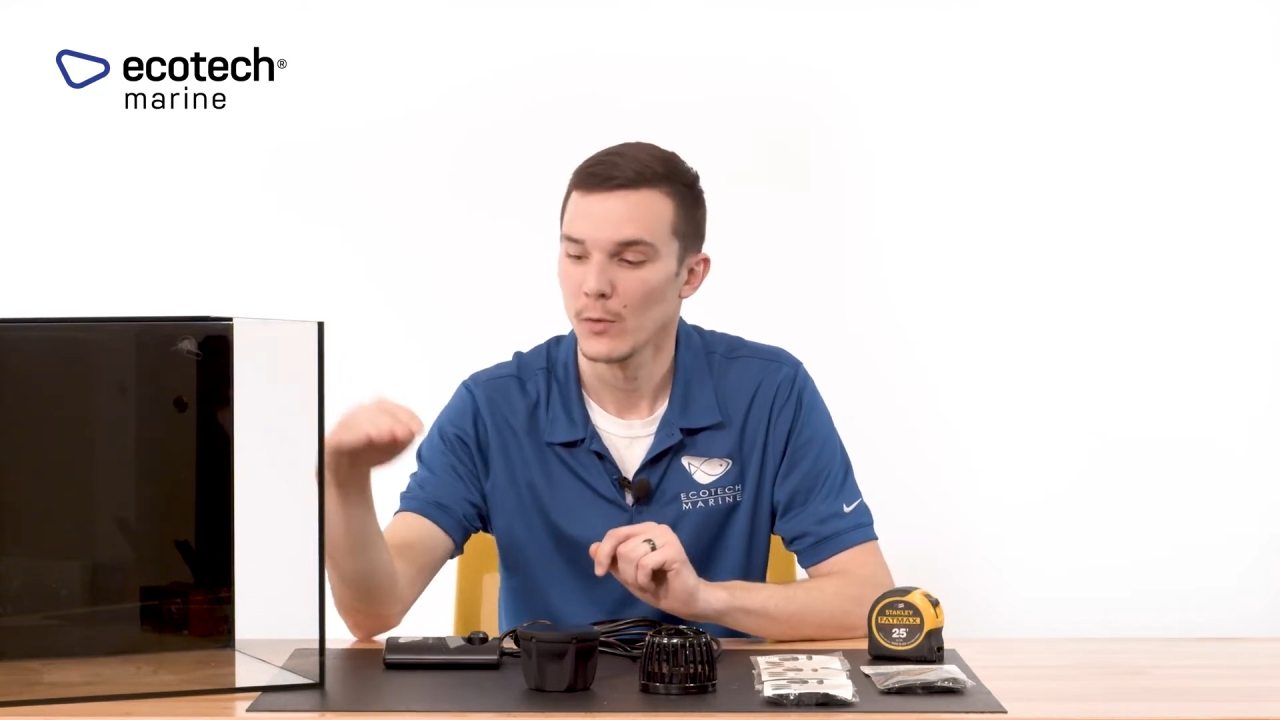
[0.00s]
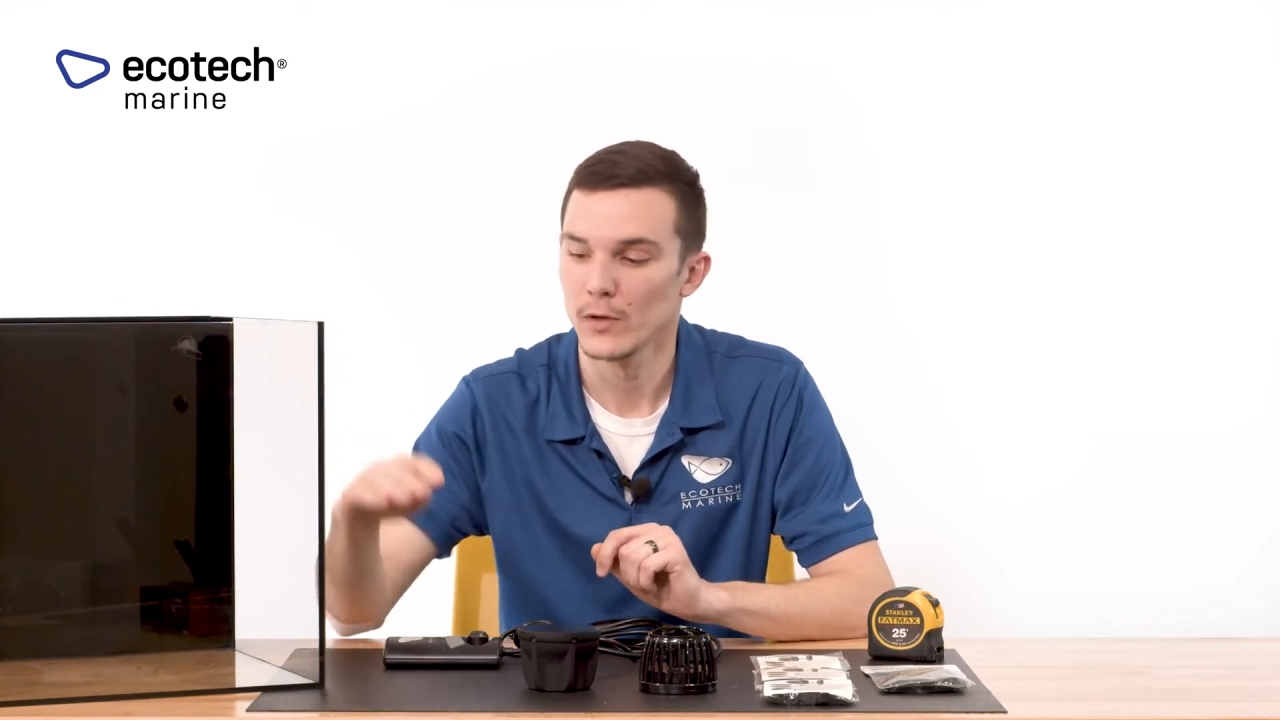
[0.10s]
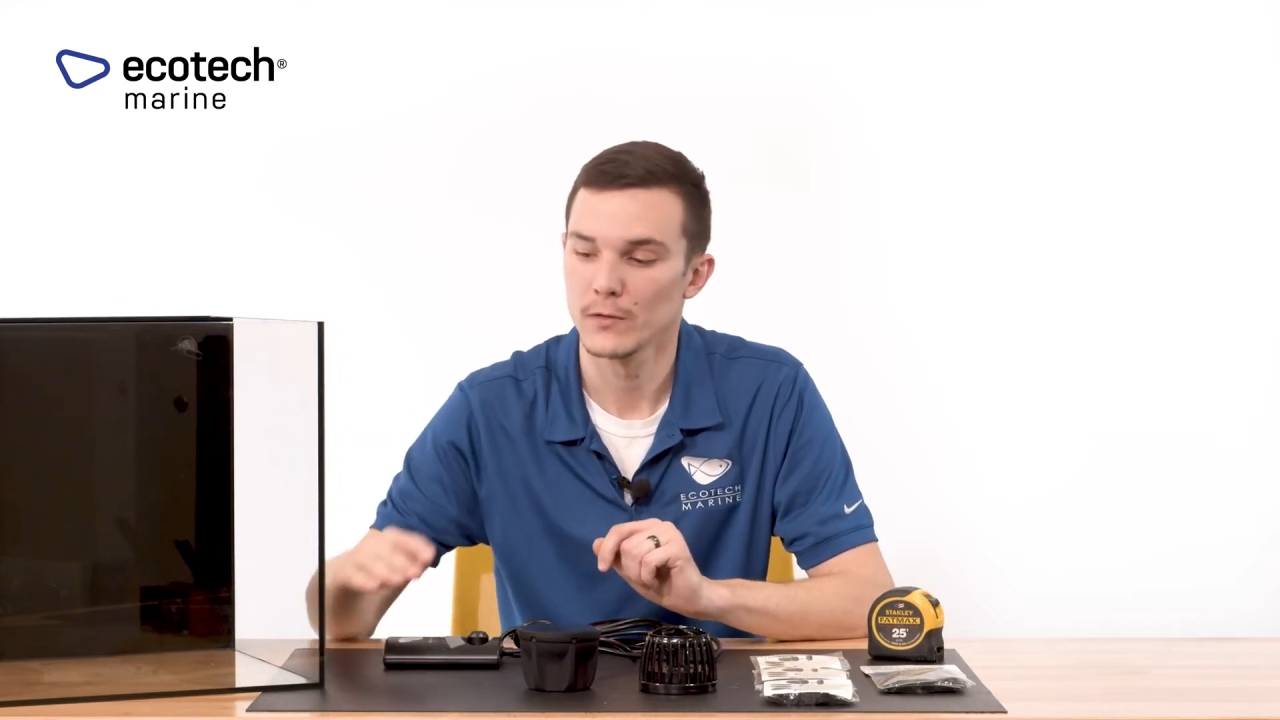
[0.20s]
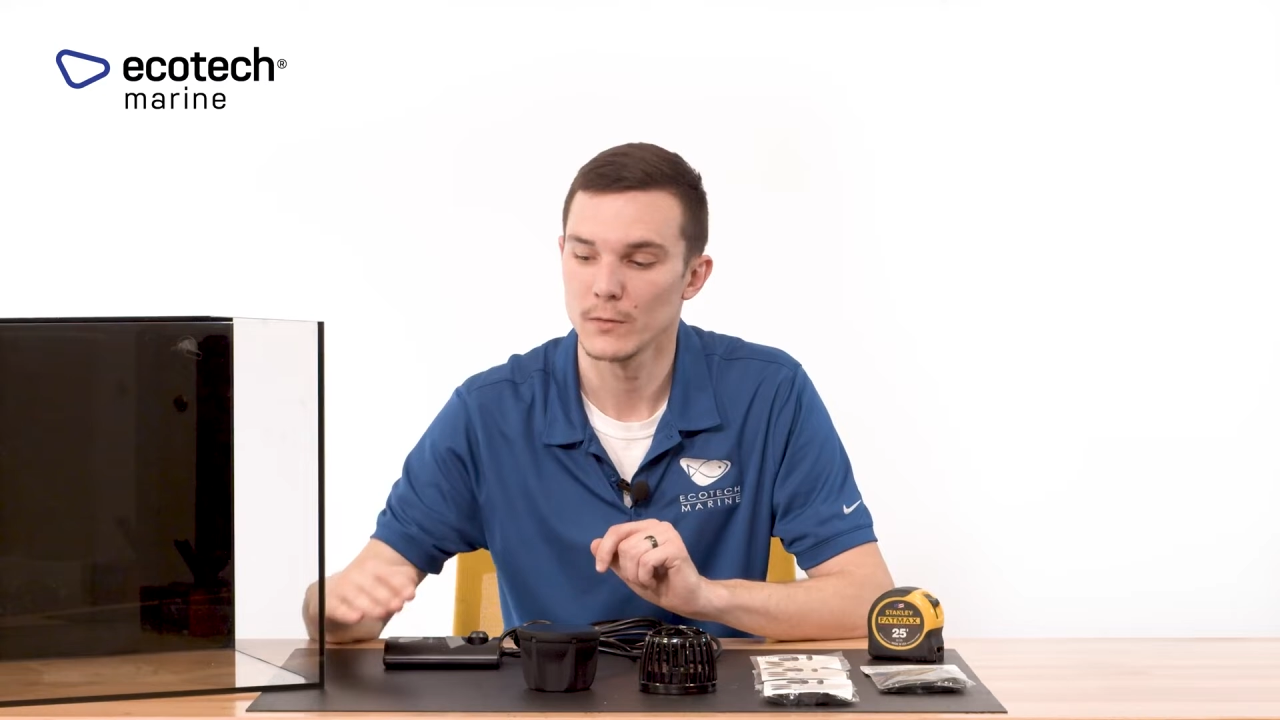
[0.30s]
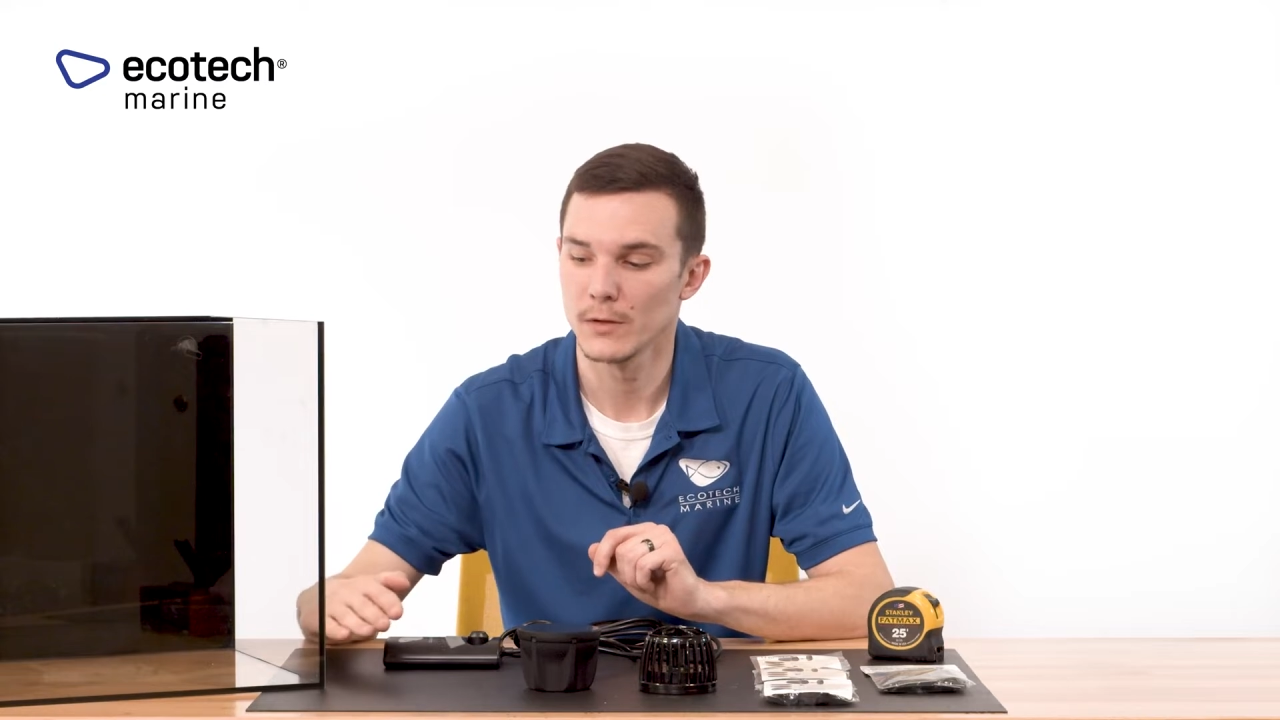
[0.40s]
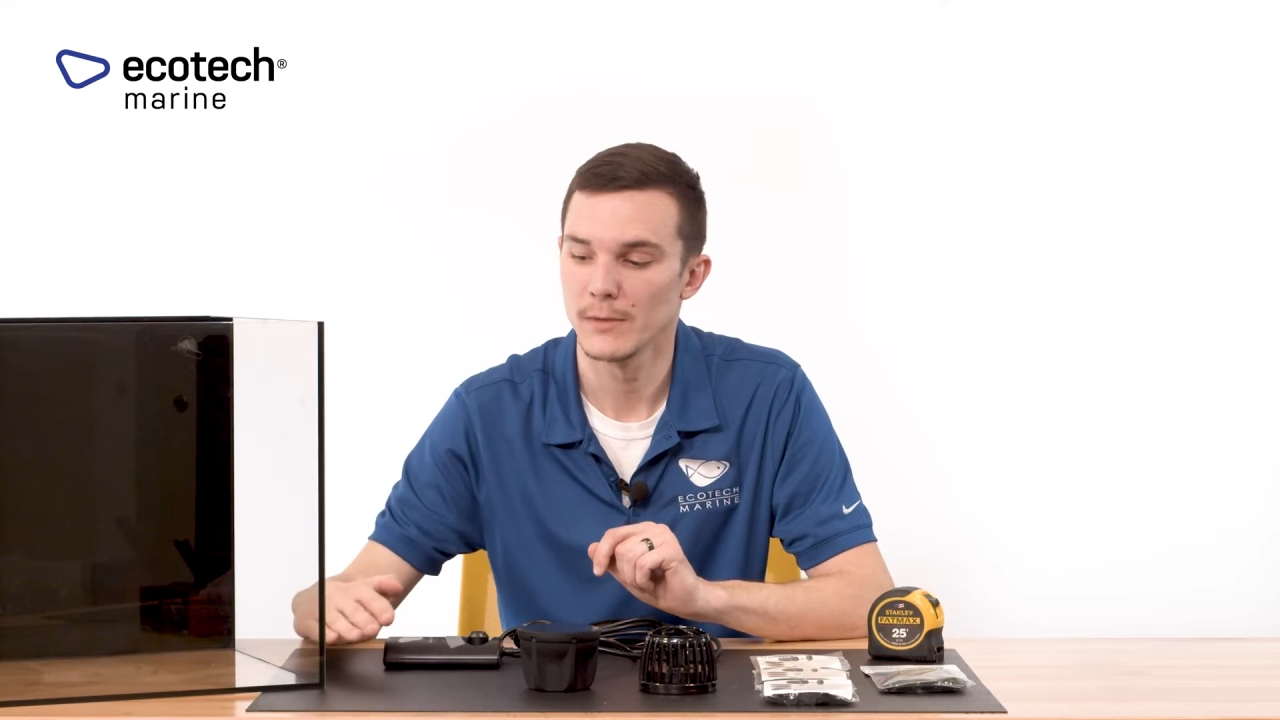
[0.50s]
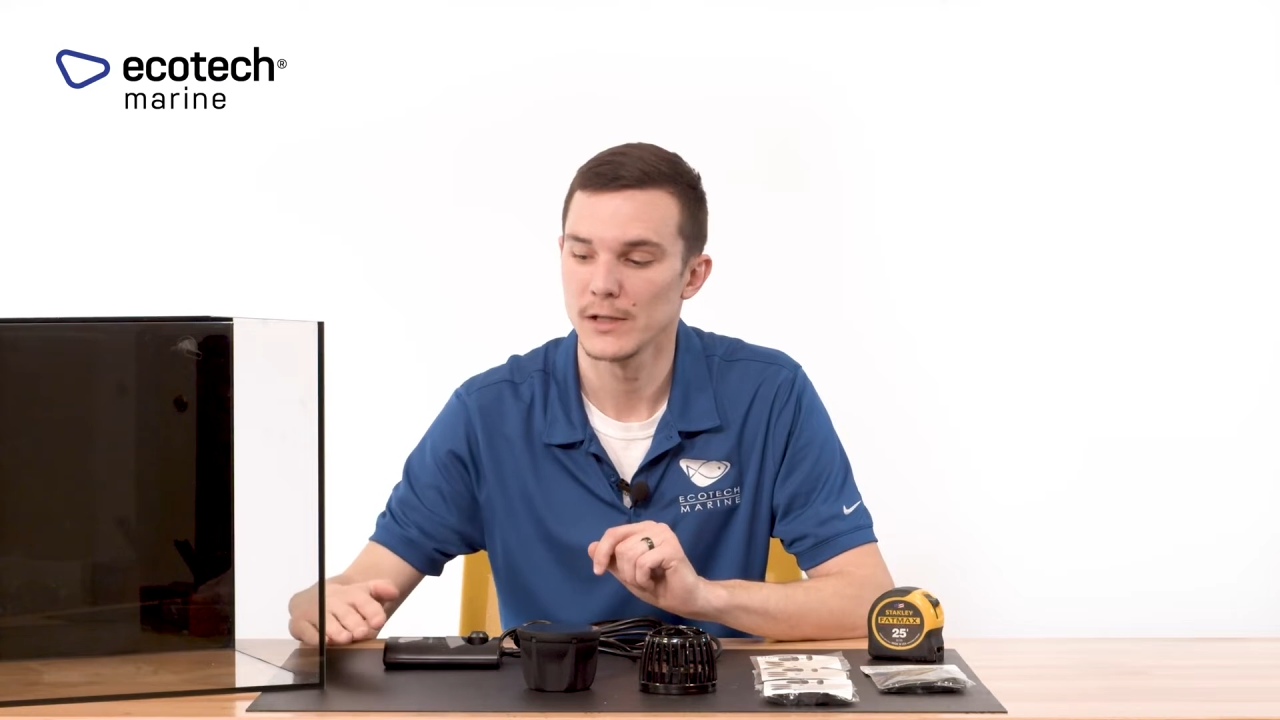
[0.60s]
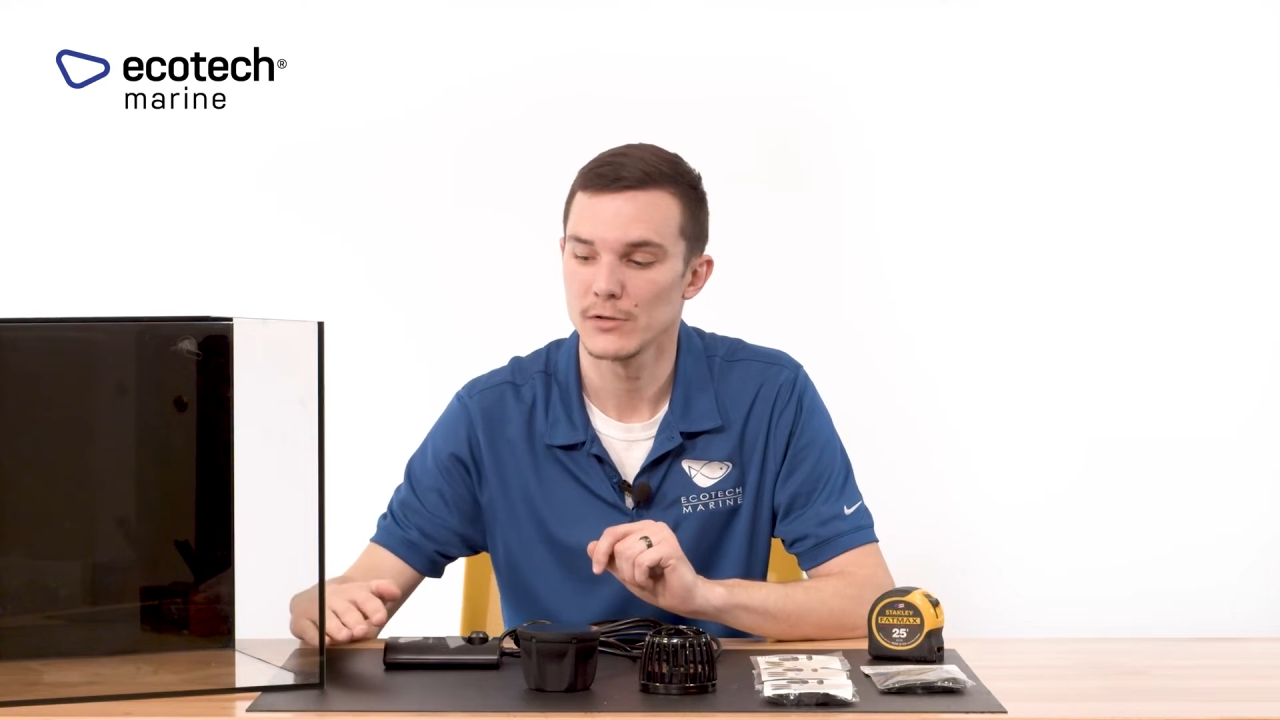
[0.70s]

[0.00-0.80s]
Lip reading: We also want to make